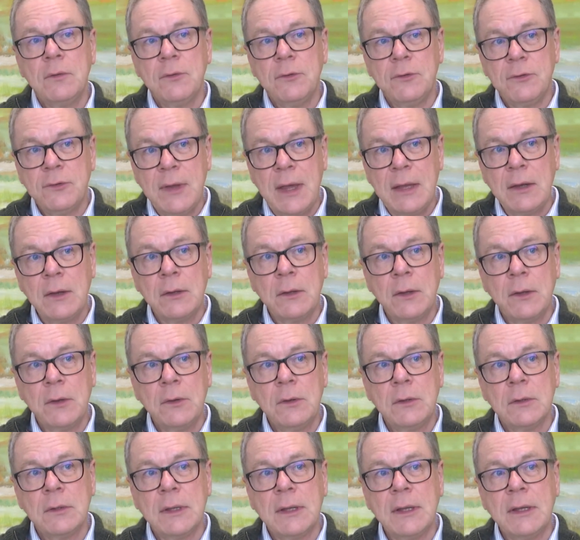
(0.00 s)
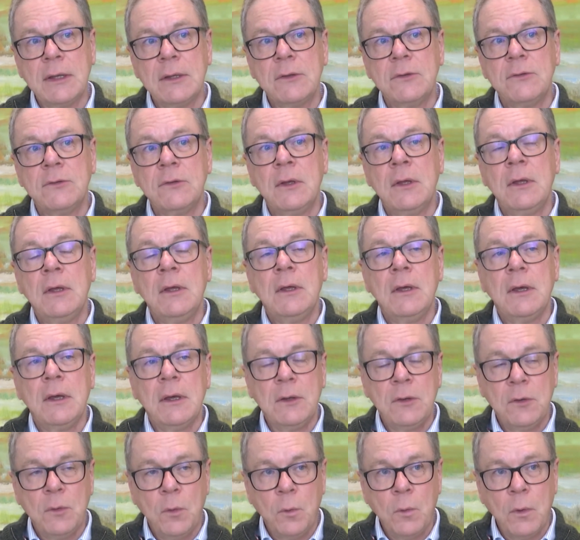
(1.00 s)
standalone clinics
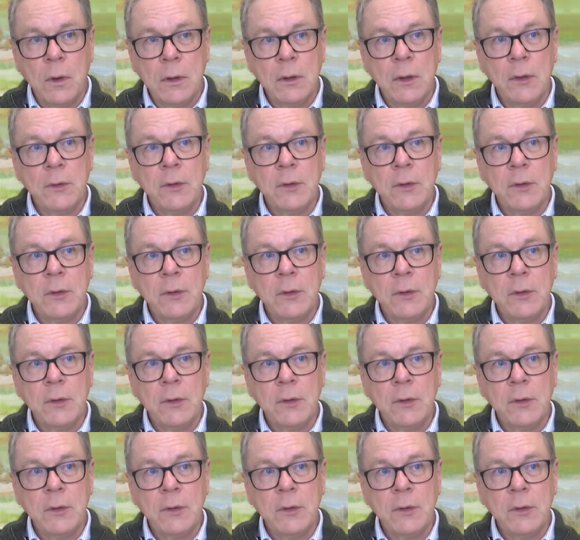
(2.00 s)
into one